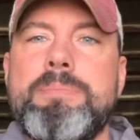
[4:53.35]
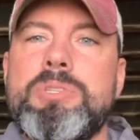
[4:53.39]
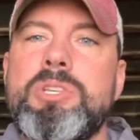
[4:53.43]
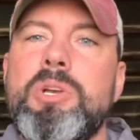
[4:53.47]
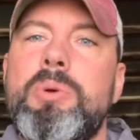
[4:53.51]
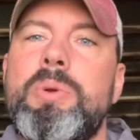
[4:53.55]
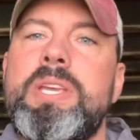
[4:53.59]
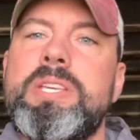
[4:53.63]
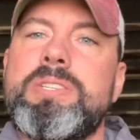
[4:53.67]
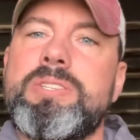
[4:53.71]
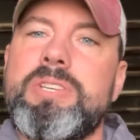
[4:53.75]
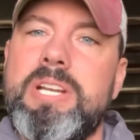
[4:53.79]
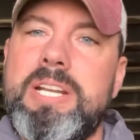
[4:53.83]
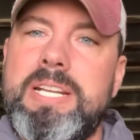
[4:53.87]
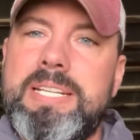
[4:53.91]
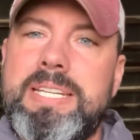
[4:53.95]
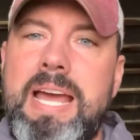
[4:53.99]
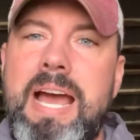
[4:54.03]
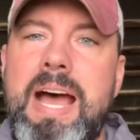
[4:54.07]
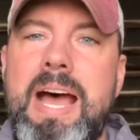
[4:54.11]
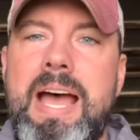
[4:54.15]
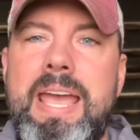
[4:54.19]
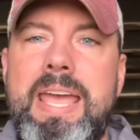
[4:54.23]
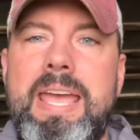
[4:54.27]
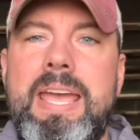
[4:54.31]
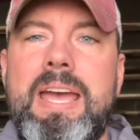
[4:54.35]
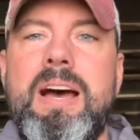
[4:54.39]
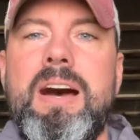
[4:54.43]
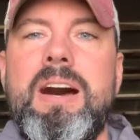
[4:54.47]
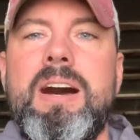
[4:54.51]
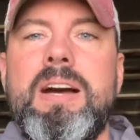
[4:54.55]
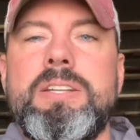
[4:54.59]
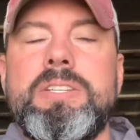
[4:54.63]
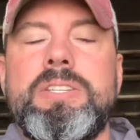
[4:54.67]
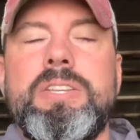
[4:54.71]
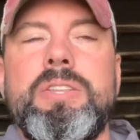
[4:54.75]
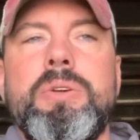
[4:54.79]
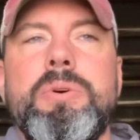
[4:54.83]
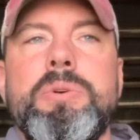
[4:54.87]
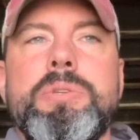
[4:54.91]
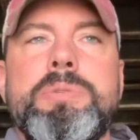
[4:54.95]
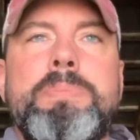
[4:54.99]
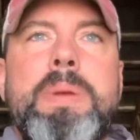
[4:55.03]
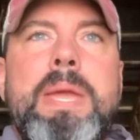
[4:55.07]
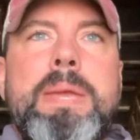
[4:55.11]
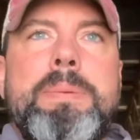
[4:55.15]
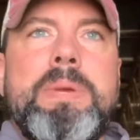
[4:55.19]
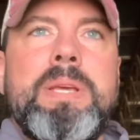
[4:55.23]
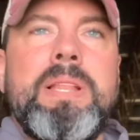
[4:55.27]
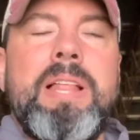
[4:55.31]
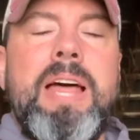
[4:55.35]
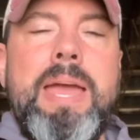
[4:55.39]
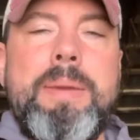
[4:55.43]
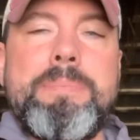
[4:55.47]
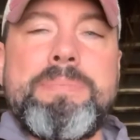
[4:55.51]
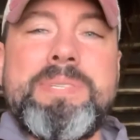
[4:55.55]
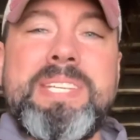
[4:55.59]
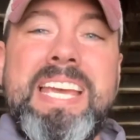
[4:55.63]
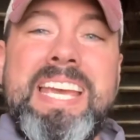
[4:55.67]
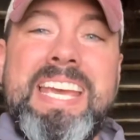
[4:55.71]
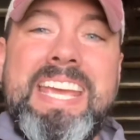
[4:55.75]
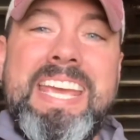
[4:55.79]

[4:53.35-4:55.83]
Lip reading: so he's going to tie it onto those baby lambs.